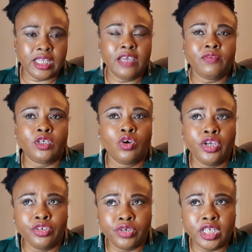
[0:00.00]
if the
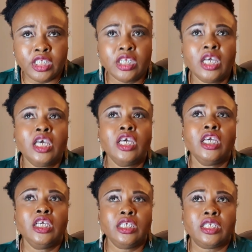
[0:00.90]
going rate
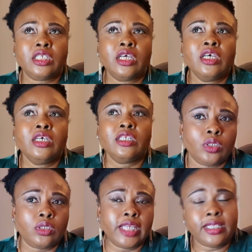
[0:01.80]
is
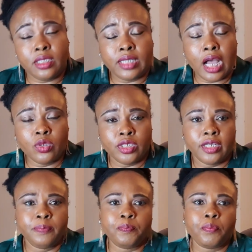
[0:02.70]

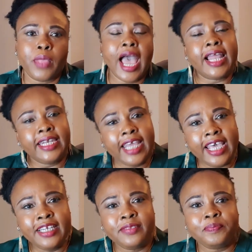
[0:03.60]
30,000, and
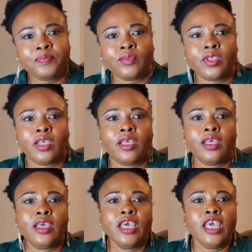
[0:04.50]
then
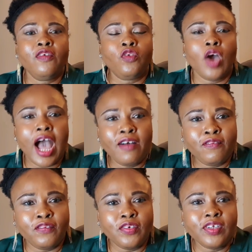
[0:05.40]
if you have
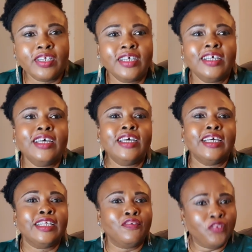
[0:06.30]

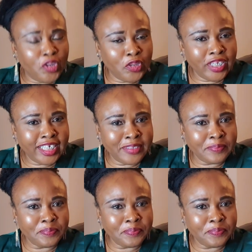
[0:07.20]
the following,